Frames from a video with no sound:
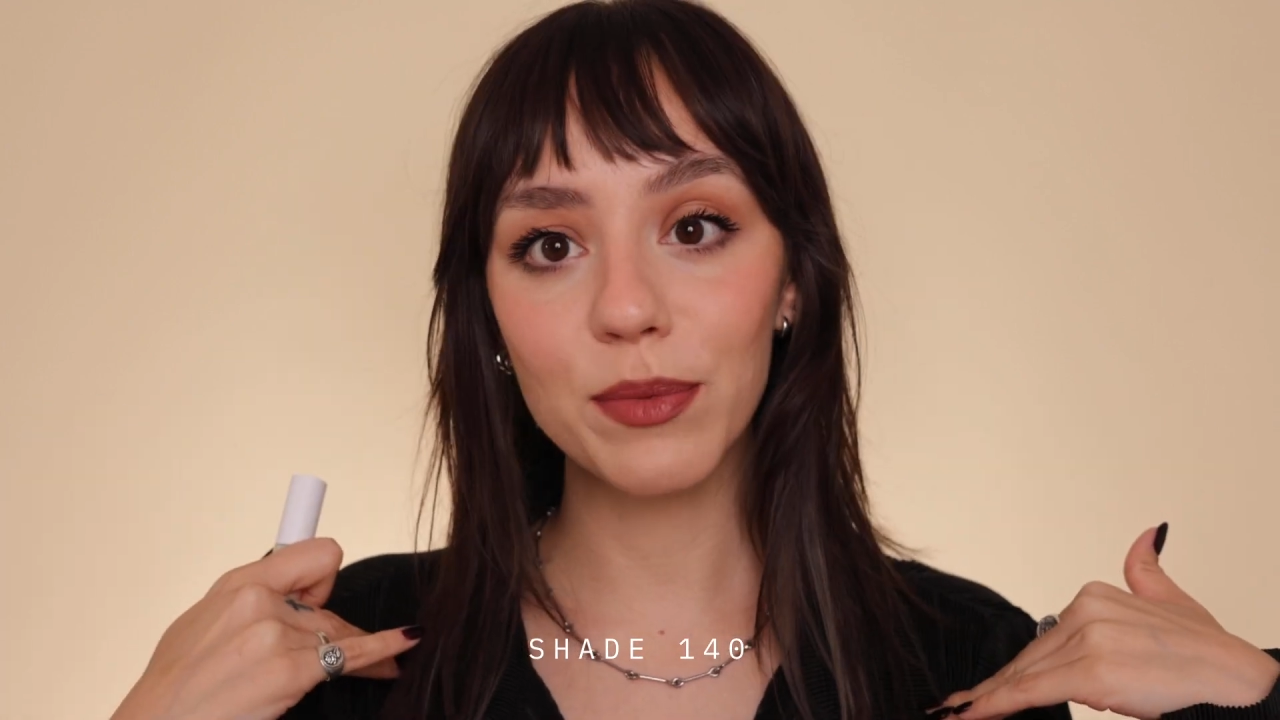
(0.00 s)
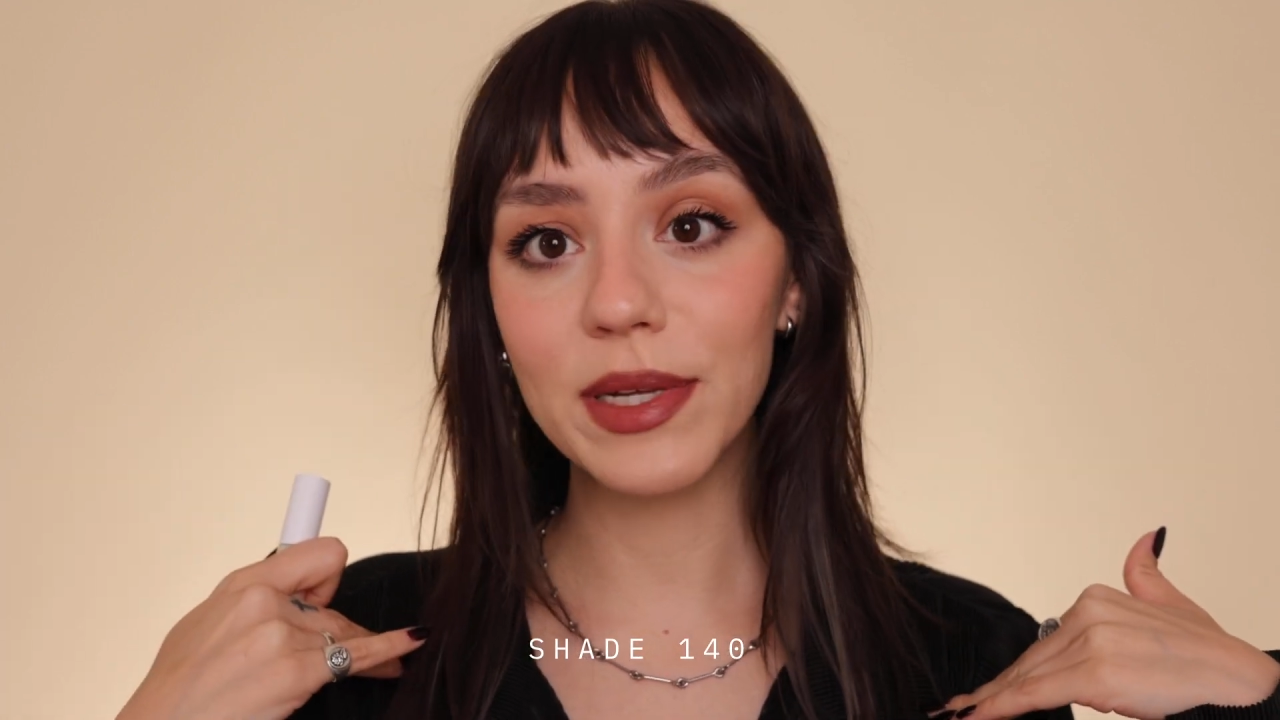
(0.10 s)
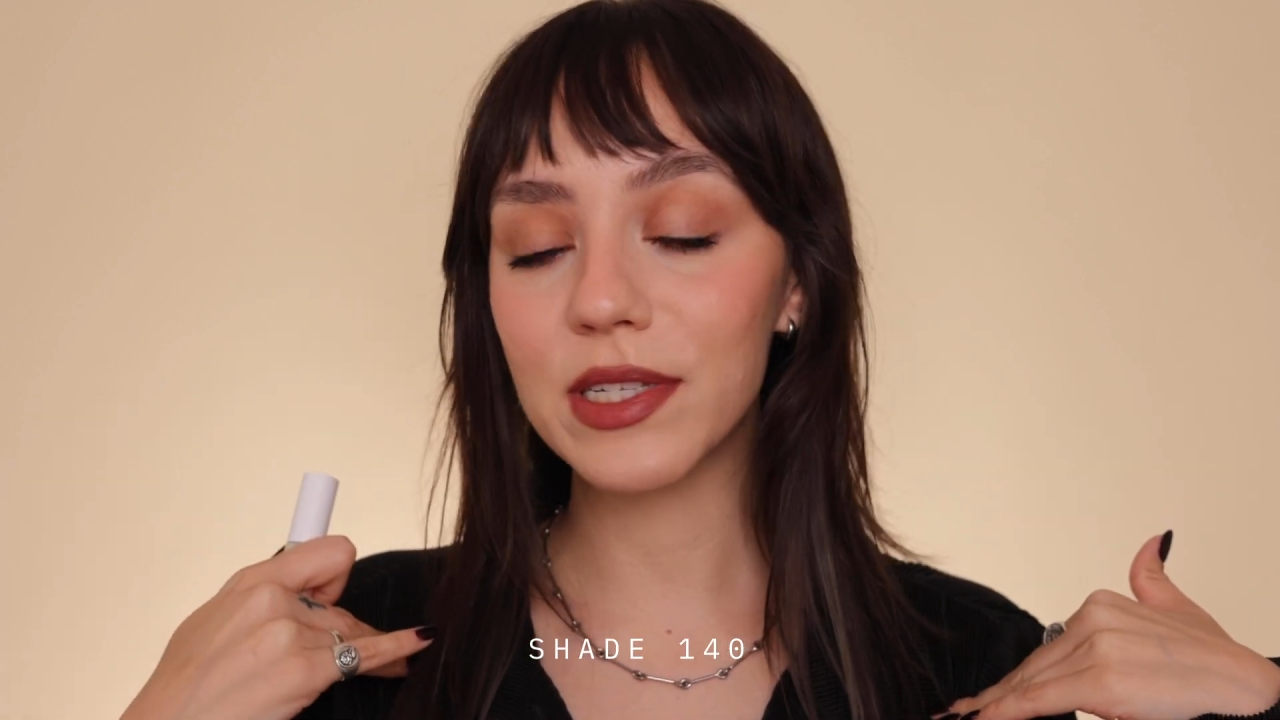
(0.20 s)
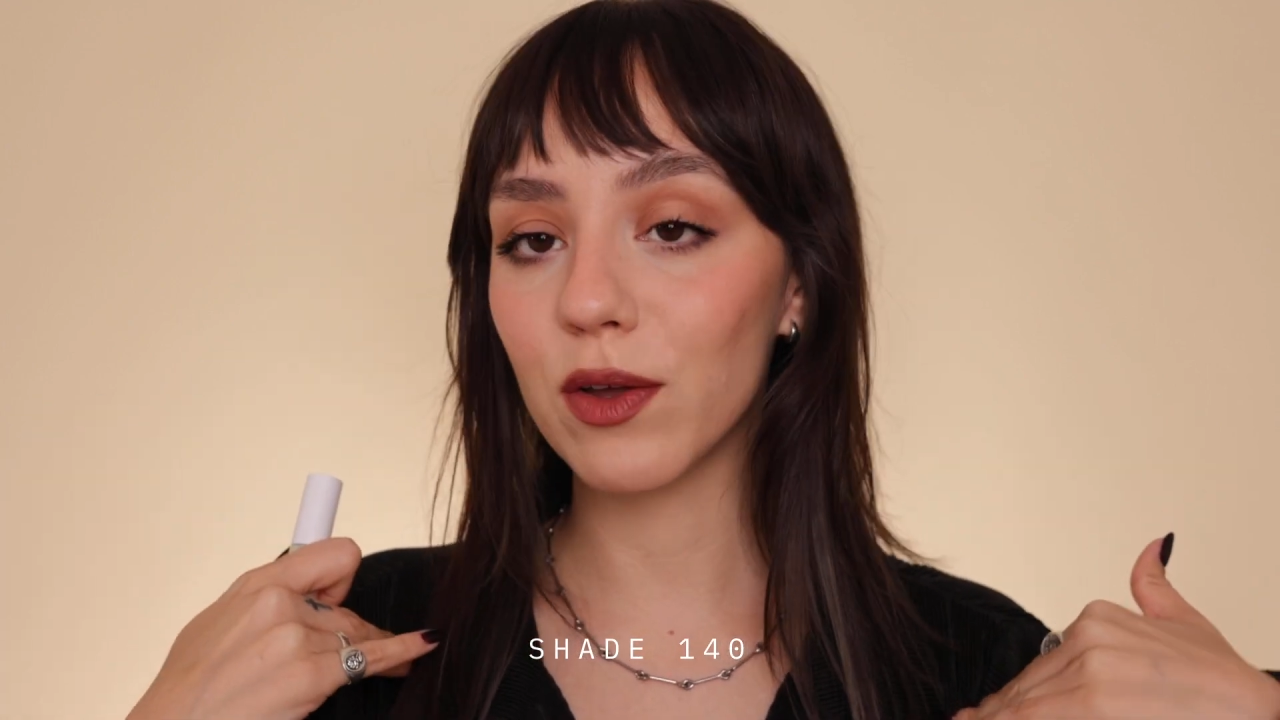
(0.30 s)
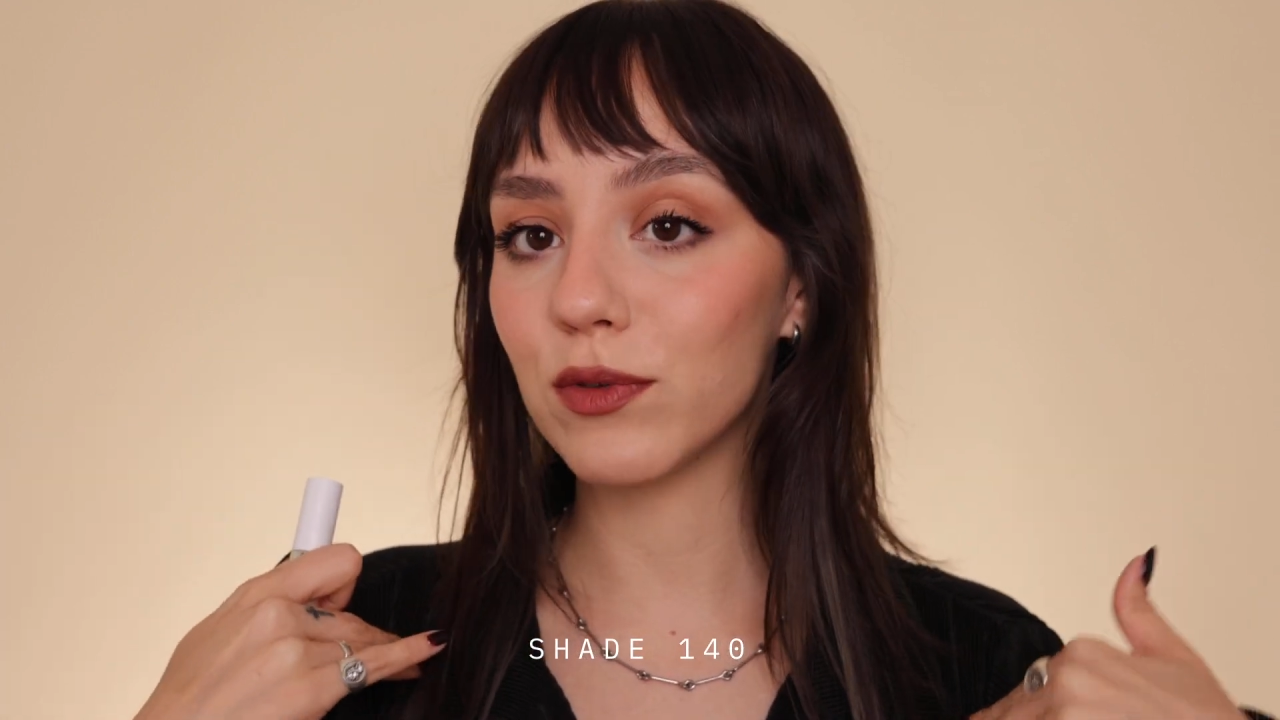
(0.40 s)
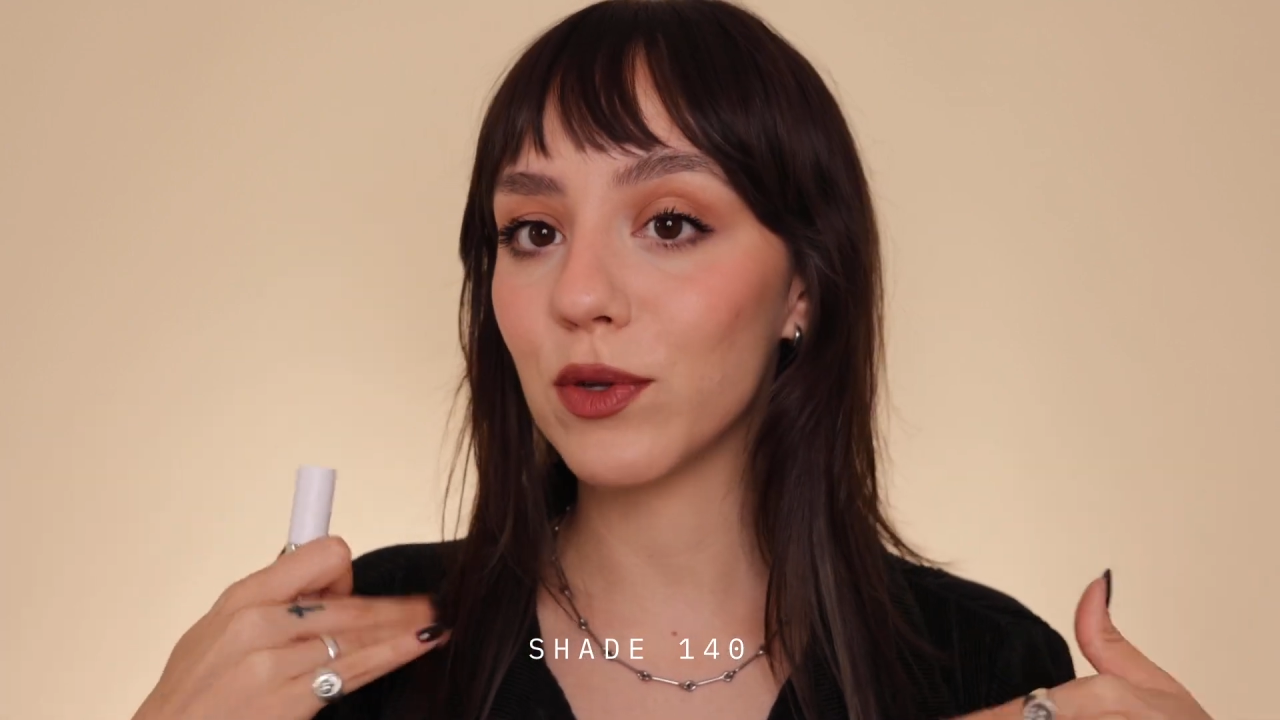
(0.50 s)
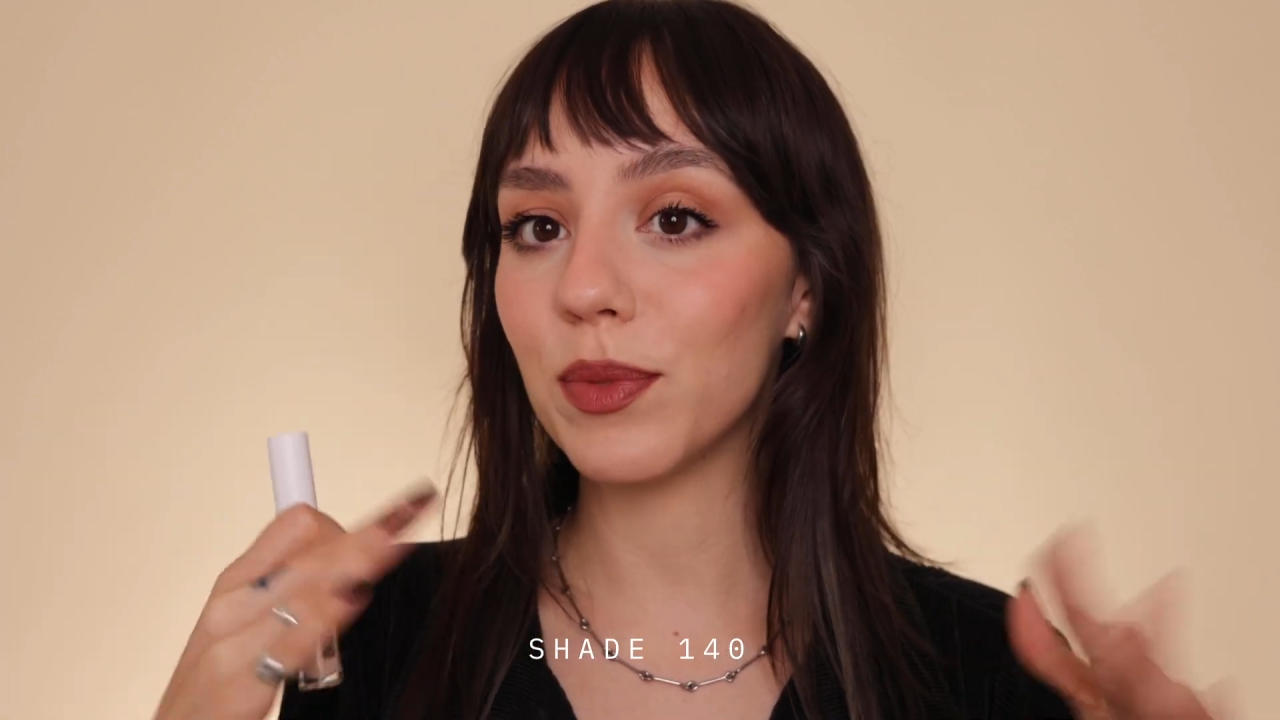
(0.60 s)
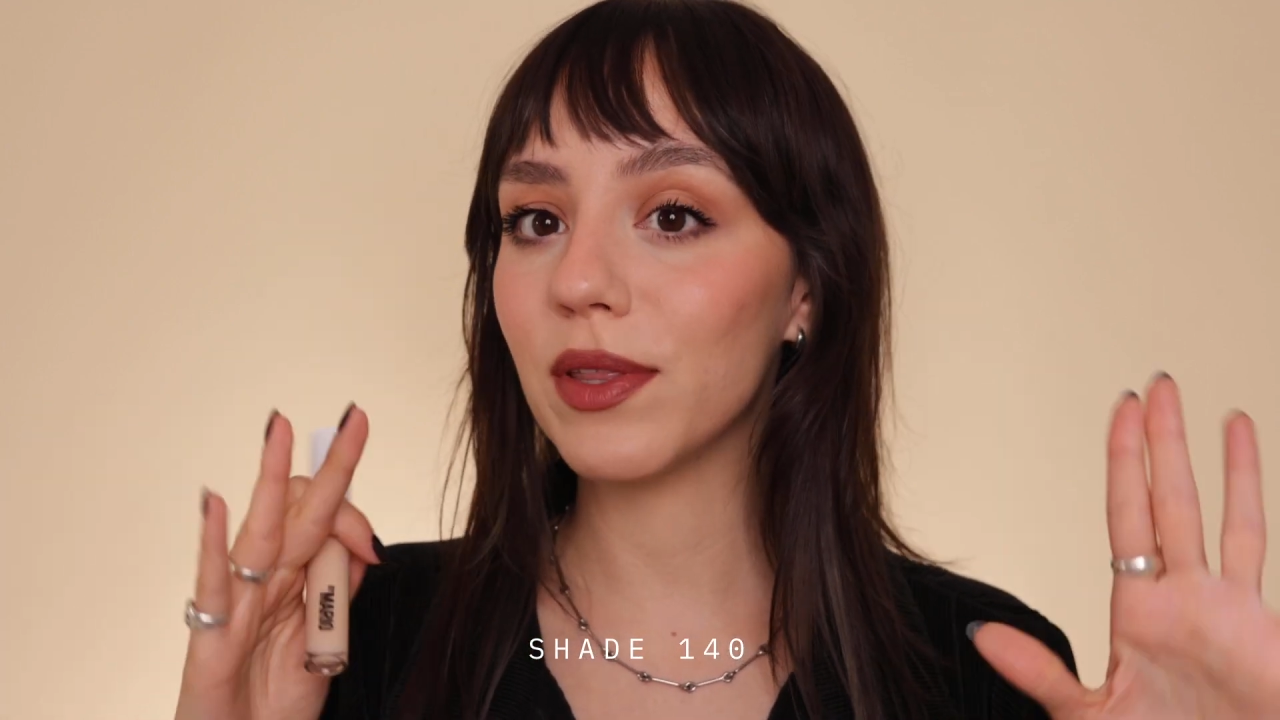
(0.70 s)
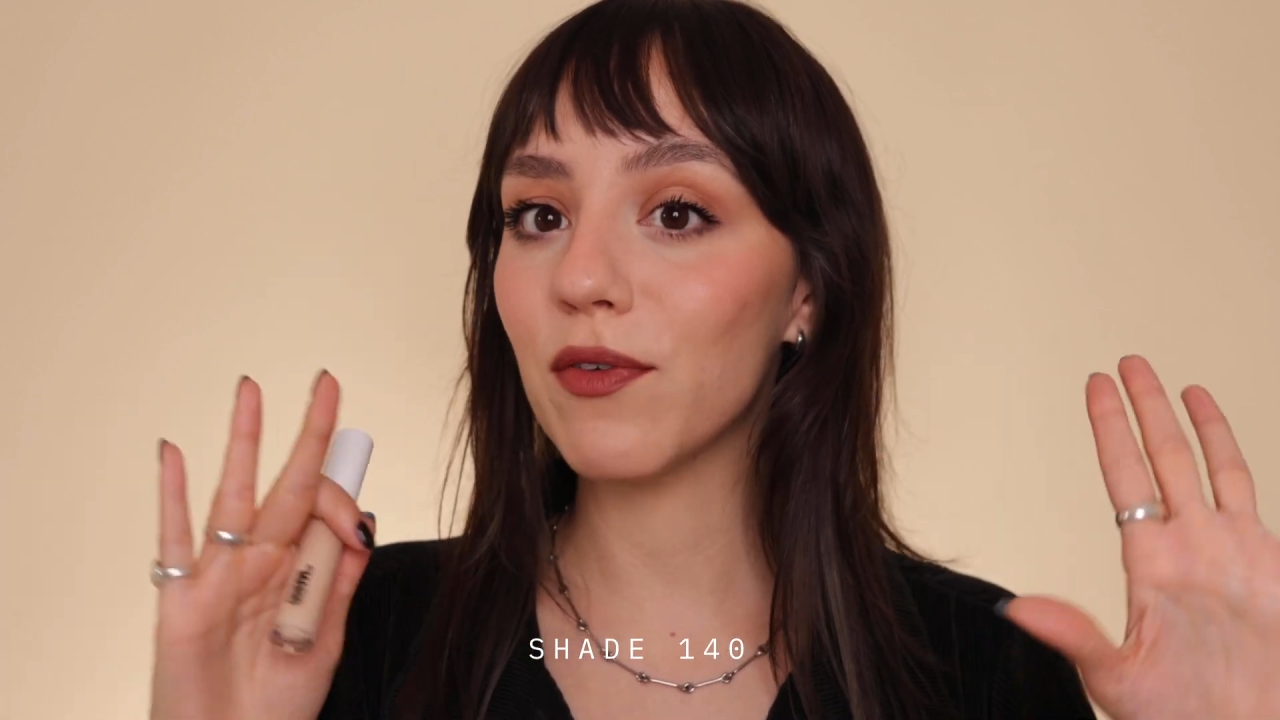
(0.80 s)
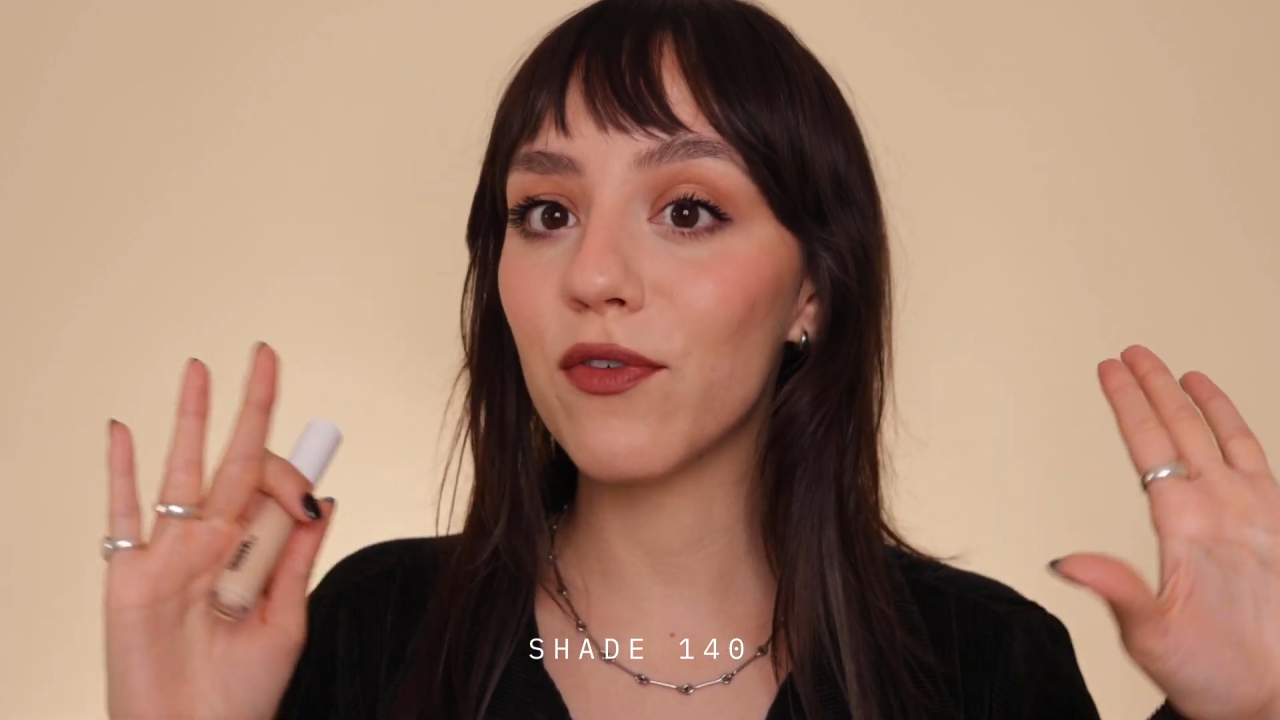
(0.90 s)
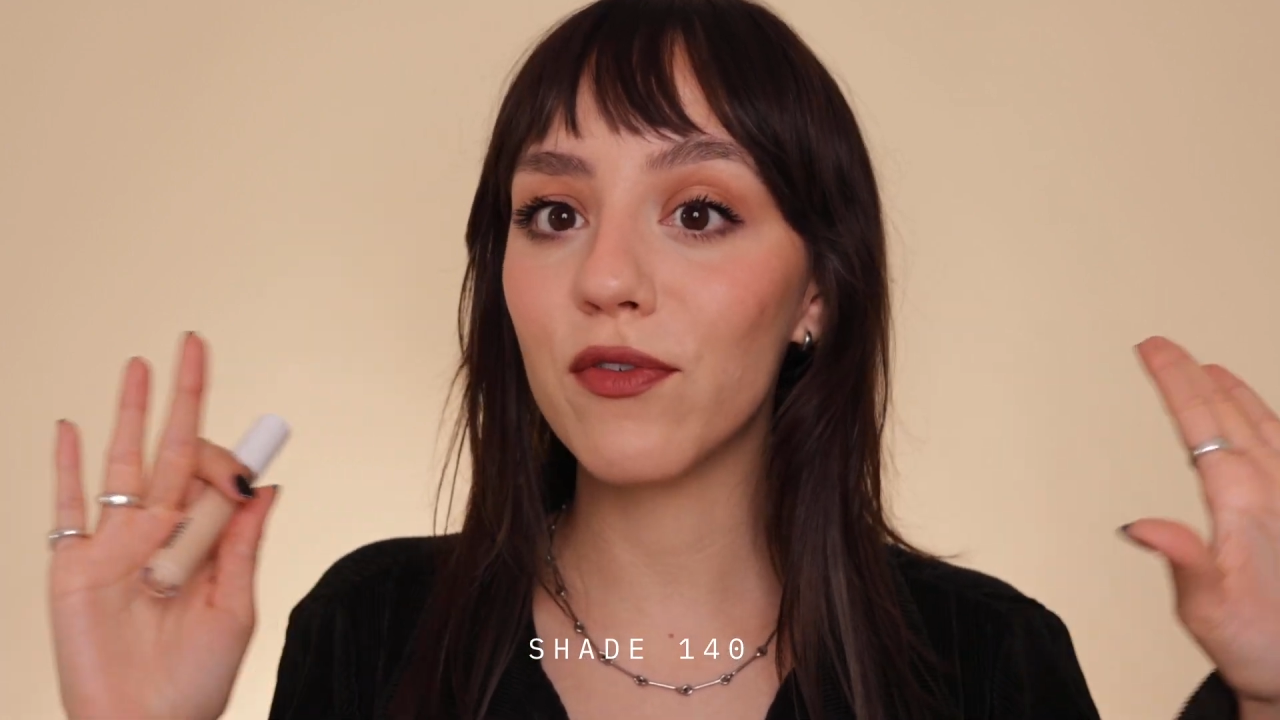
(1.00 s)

myself to be the